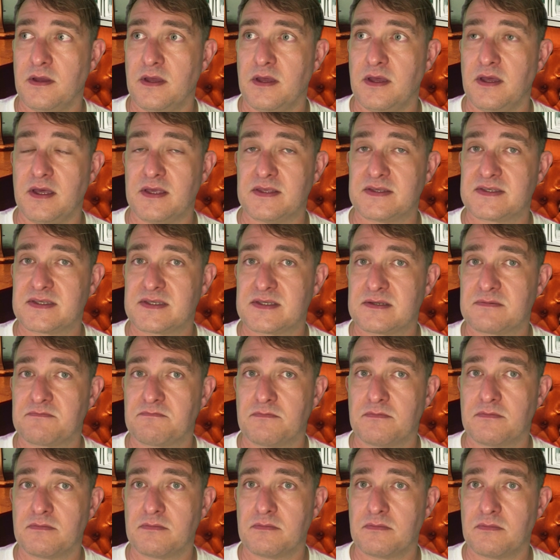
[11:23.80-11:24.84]
it's
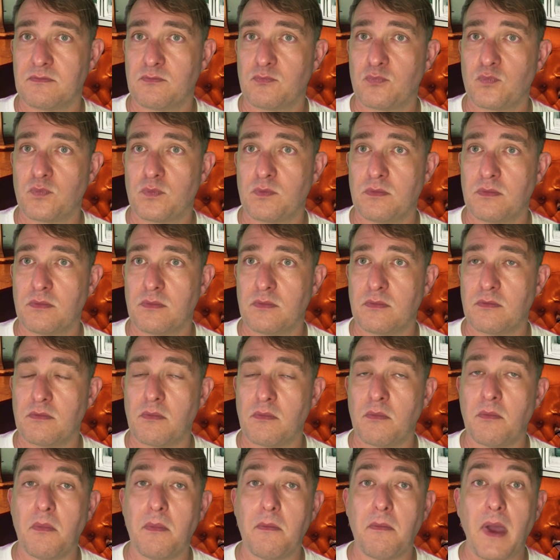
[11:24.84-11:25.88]

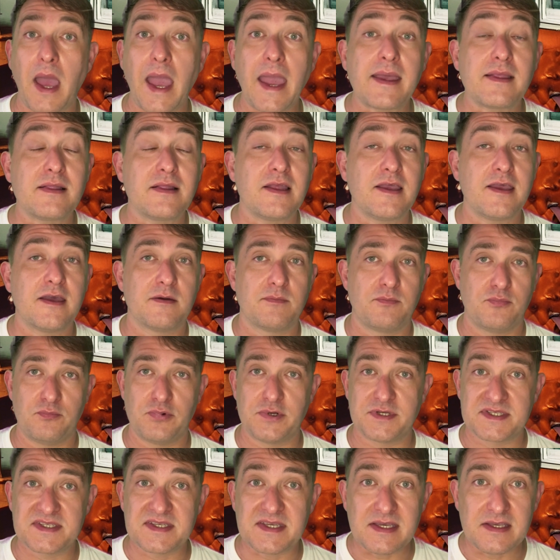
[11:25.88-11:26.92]
mainly a
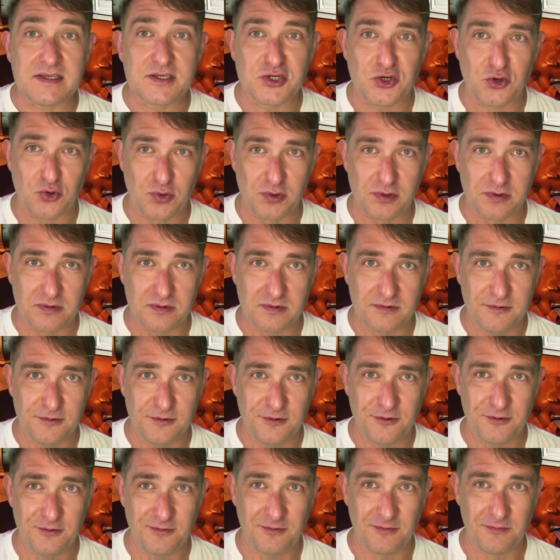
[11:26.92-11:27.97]
procedural
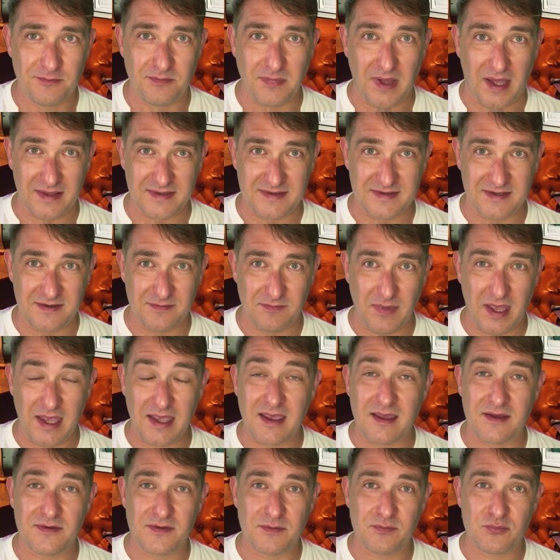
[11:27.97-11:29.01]
matter,
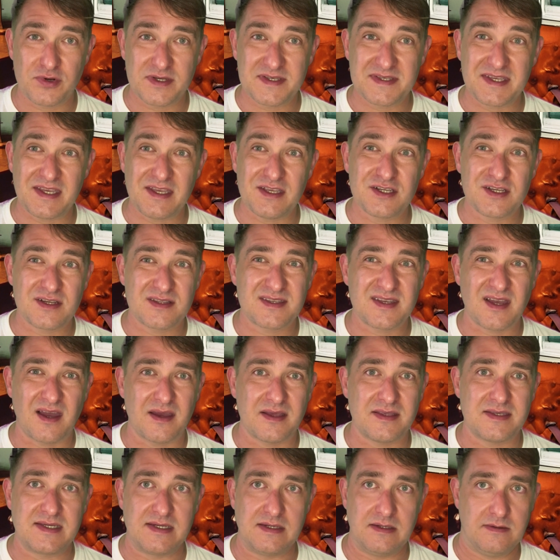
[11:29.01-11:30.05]
making the procedure
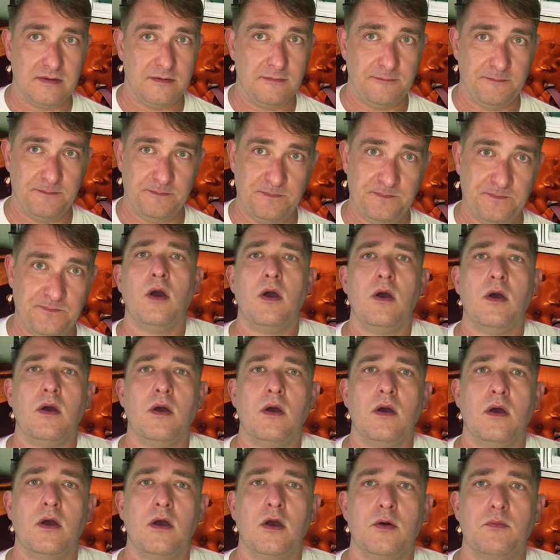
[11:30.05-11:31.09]
tighter.
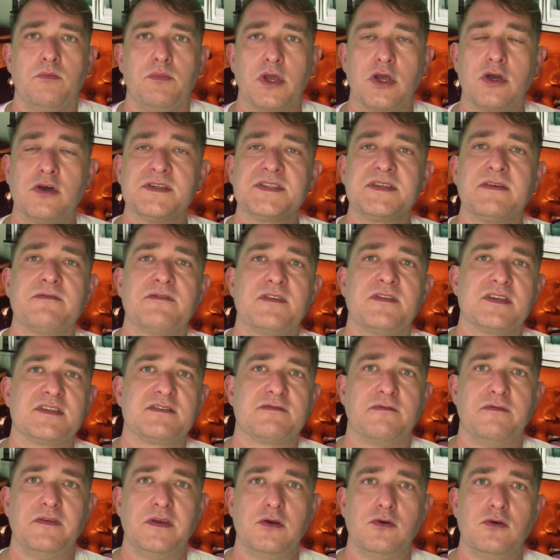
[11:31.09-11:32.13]
Because of this
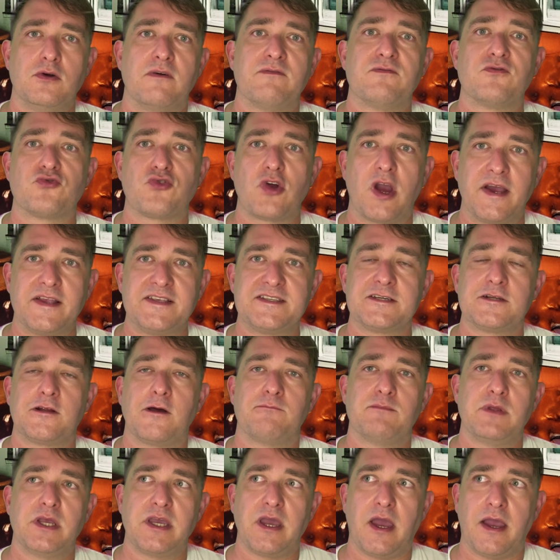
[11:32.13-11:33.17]
view of rights and
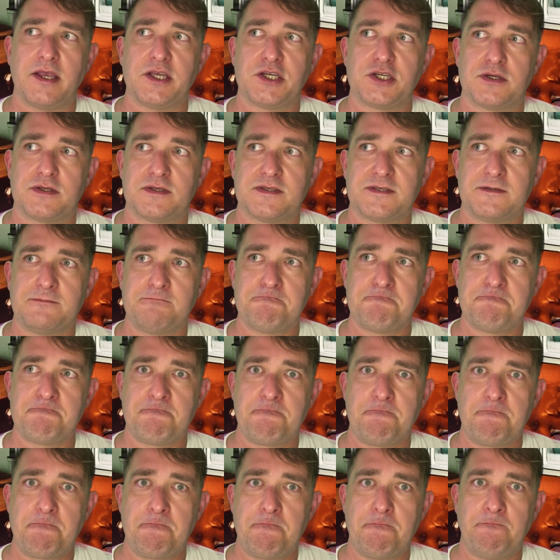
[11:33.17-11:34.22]
obligations,
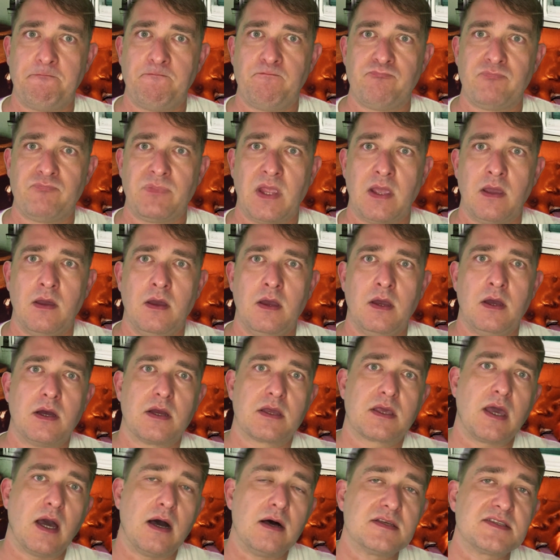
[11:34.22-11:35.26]

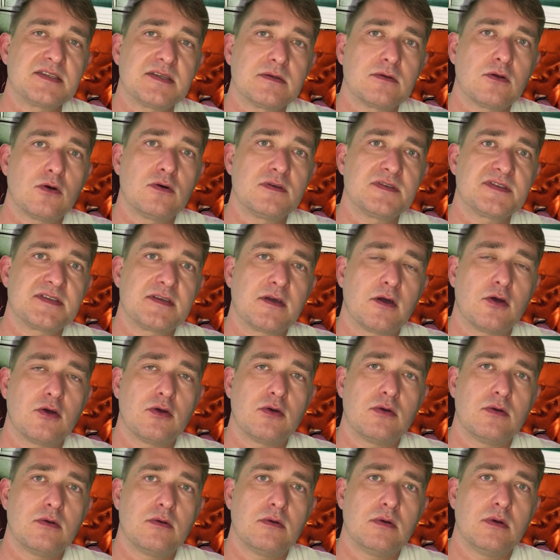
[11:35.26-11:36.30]
Kelsen
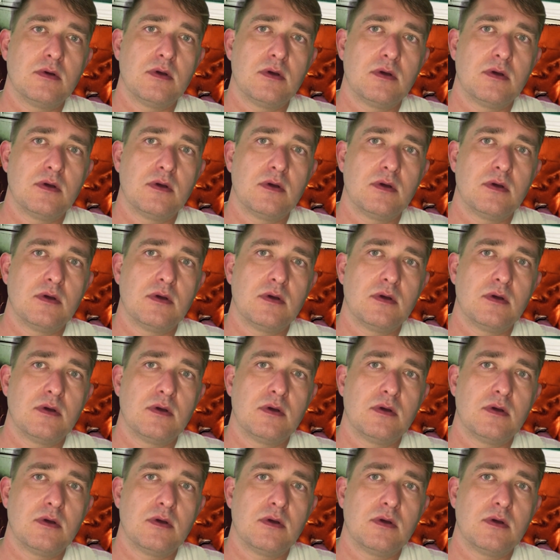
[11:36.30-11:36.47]
also